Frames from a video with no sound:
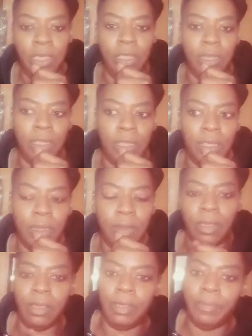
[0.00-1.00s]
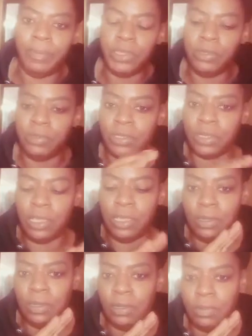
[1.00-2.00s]
and then um usually
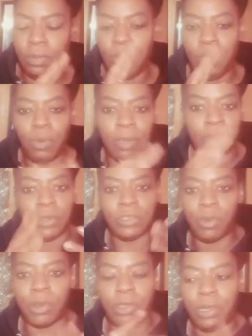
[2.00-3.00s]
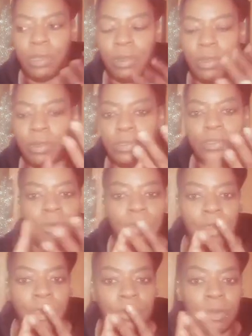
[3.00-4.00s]
whoever is working a nurse or a
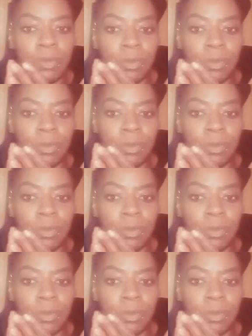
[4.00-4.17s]
doctor